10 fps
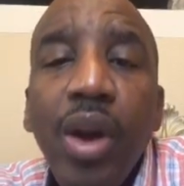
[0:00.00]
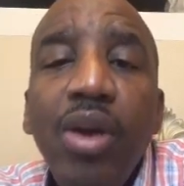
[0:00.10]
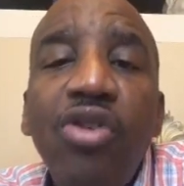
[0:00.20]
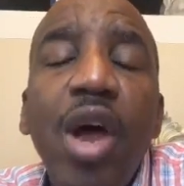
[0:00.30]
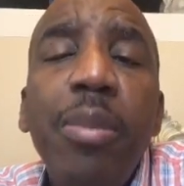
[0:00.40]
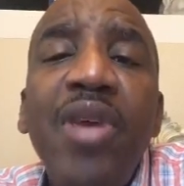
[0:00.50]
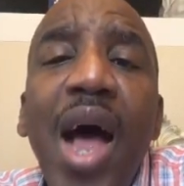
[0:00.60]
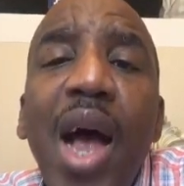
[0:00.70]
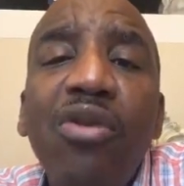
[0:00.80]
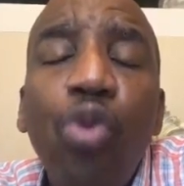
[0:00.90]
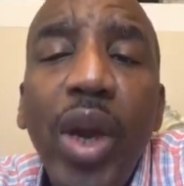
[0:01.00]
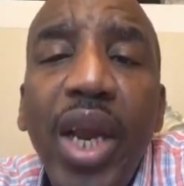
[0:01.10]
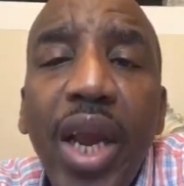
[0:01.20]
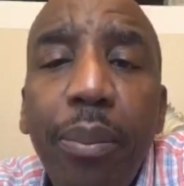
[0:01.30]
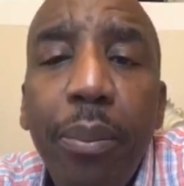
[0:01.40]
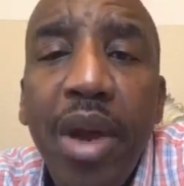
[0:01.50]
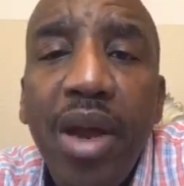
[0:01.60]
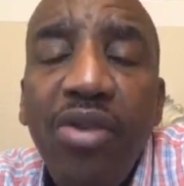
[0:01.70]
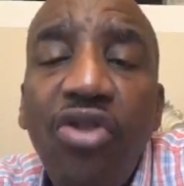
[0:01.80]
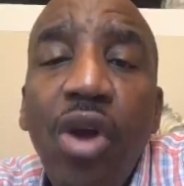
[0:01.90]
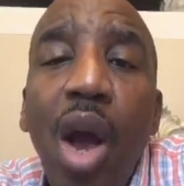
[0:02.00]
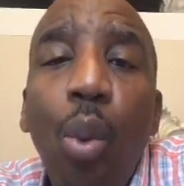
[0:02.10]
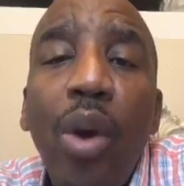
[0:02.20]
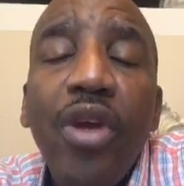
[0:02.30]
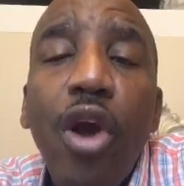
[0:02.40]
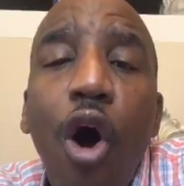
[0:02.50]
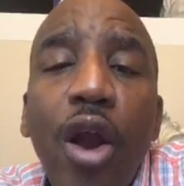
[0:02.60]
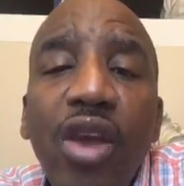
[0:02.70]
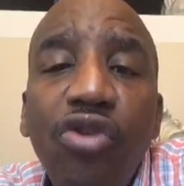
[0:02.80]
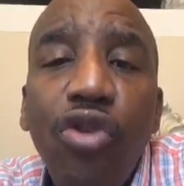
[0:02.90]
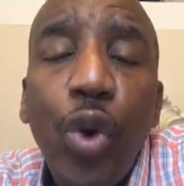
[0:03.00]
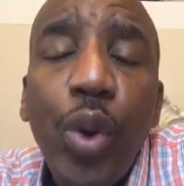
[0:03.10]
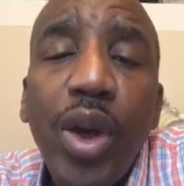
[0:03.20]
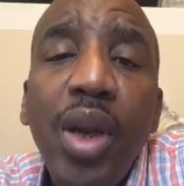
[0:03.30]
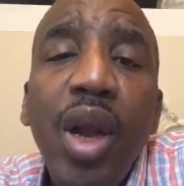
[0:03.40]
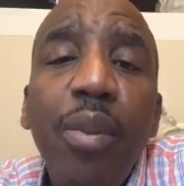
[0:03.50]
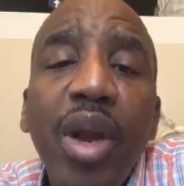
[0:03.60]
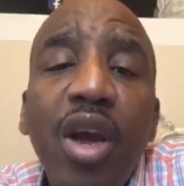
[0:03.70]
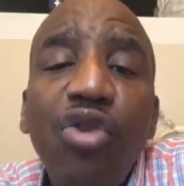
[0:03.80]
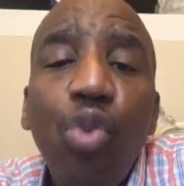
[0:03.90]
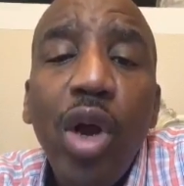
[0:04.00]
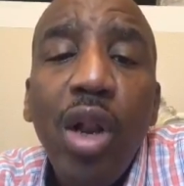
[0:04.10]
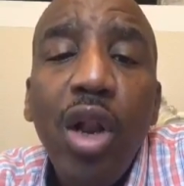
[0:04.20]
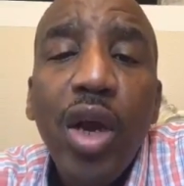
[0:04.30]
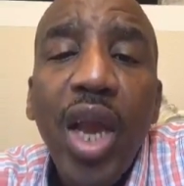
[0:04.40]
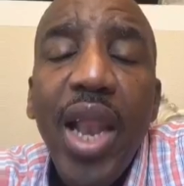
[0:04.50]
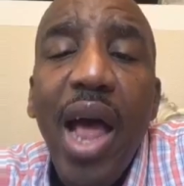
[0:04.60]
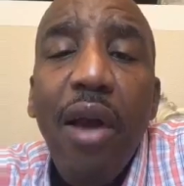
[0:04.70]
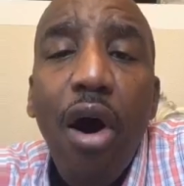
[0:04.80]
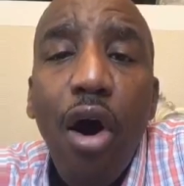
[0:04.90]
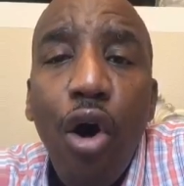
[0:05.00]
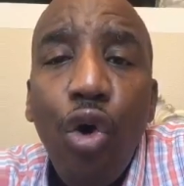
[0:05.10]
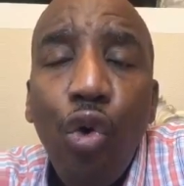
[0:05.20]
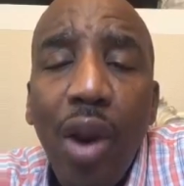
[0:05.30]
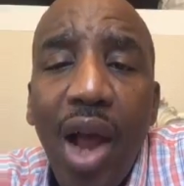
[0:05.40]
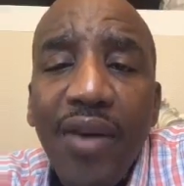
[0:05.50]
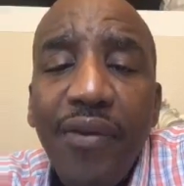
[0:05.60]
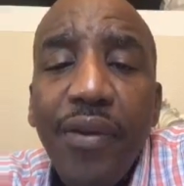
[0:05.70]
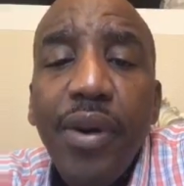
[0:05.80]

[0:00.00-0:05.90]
Sometimes we can miss what God is doing because we're looking at our own life.